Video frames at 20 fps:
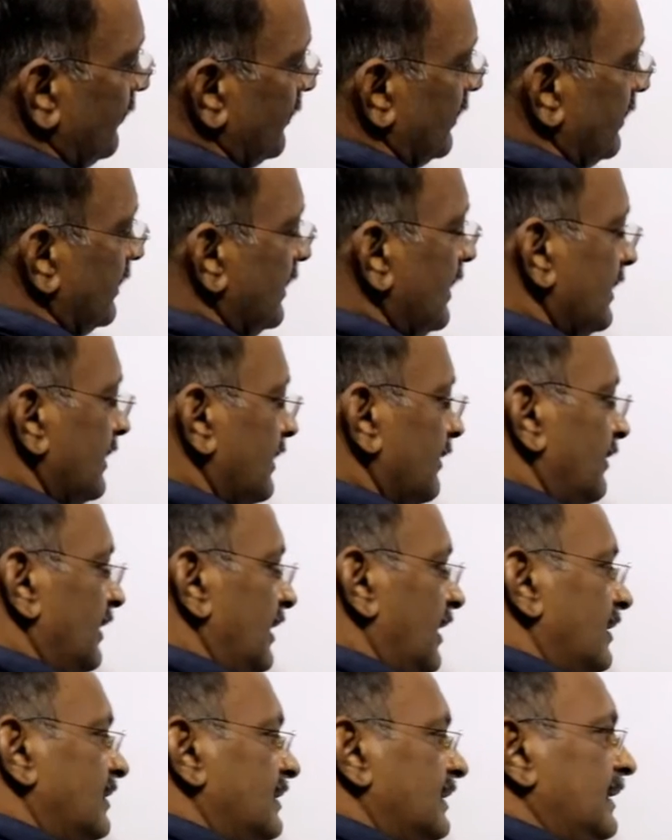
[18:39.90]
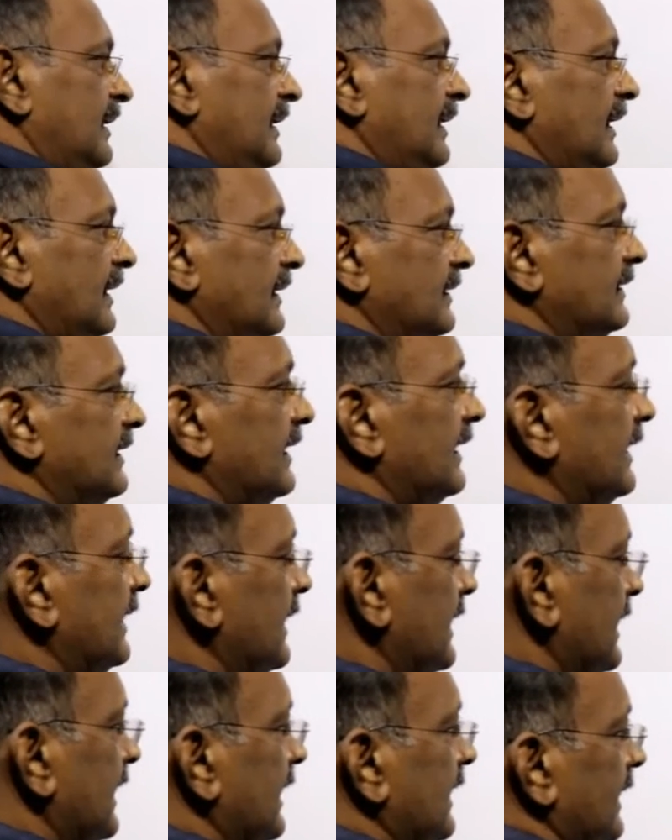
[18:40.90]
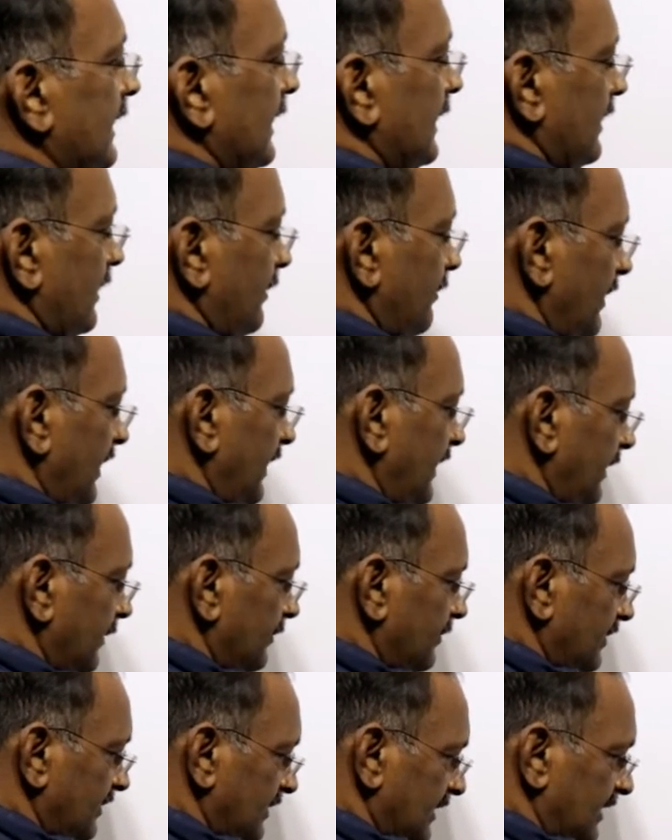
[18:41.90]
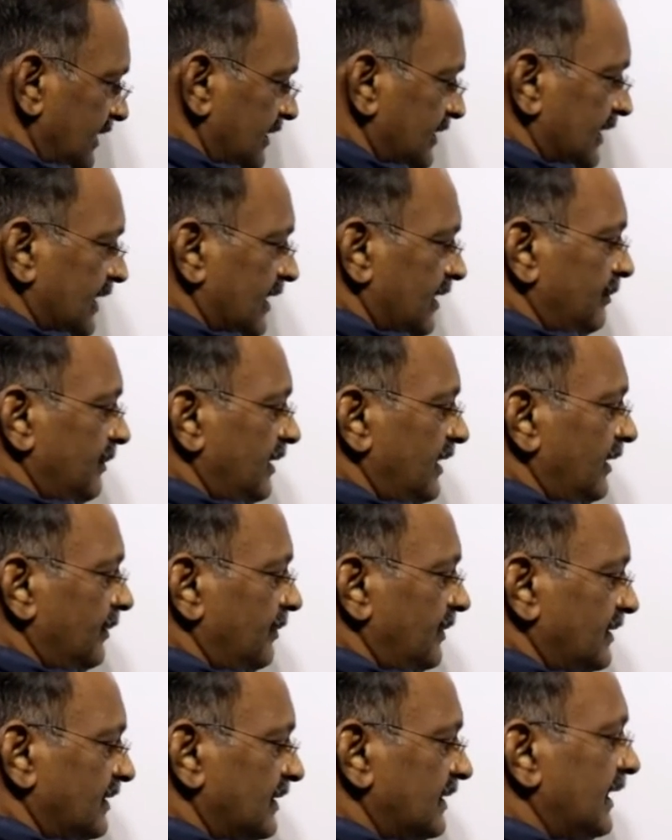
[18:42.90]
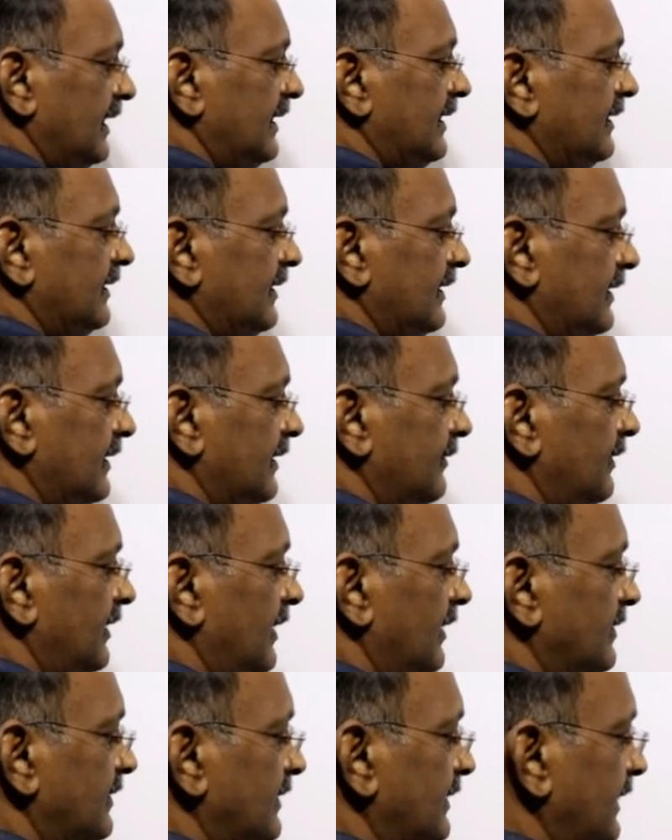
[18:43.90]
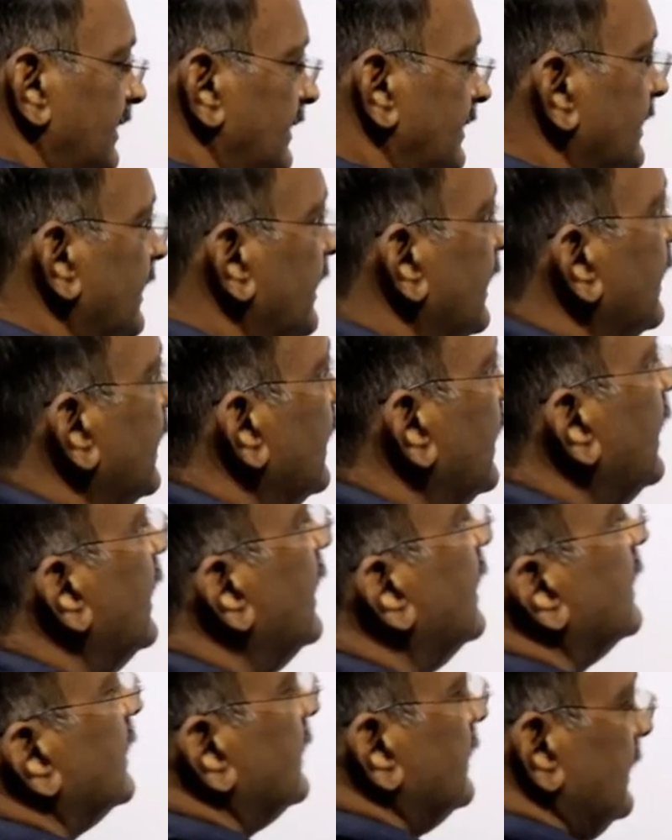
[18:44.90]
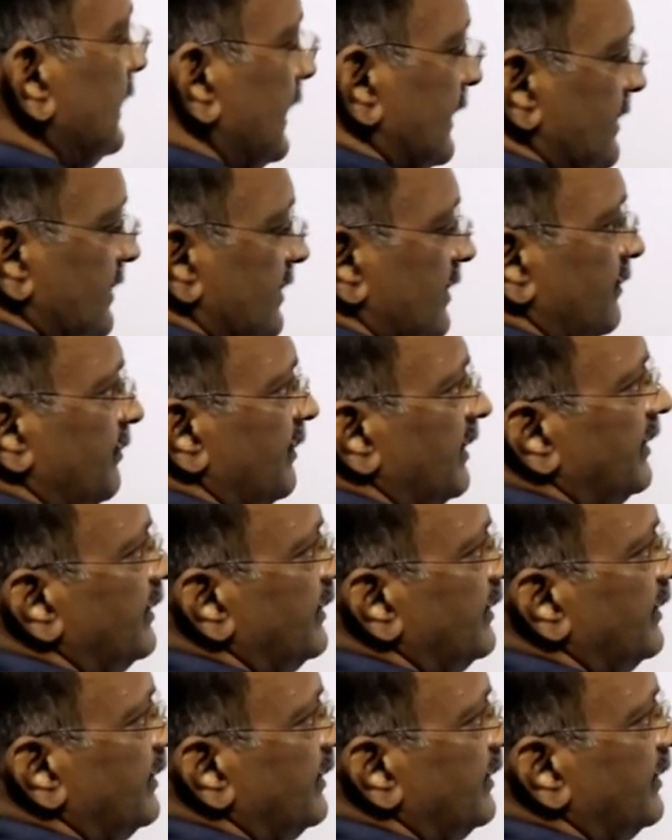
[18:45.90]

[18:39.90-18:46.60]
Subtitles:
V1. The velocity in the rarer medium, that is second medium, is greater than the velocity in the denser